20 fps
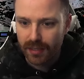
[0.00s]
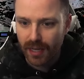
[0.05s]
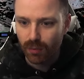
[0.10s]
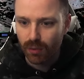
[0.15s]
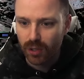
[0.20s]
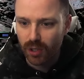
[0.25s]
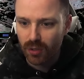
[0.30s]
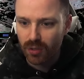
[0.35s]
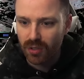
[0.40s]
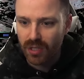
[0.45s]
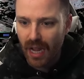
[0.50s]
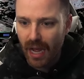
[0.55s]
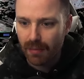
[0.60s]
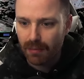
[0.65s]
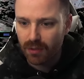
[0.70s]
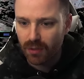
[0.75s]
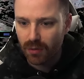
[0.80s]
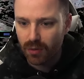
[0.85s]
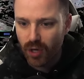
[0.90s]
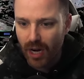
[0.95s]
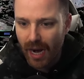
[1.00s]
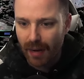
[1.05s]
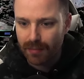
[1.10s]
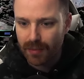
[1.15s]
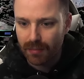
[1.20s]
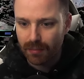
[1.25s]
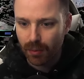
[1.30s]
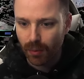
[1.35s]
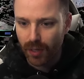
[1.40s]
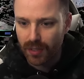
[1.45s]
take reduced damage from
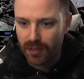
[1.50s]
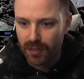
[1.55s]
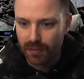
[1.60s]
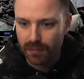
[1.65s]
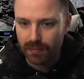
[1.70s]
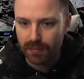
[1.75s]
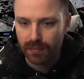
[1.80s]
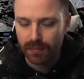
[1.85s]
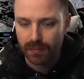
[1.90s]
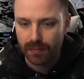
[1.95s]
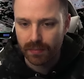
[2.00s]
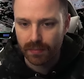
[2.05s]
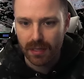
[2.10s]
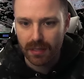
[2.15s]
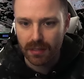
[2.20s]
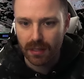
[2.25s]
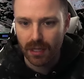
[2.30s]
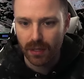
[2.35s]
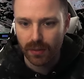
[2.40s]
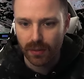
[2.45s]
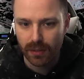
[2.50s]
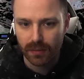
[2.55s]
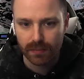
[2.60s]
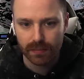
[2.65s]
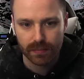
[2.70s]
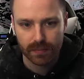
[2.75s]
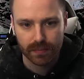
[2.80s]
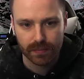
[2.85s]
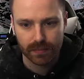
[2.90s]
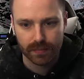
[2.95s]
traps and poison. Cannot be slowed.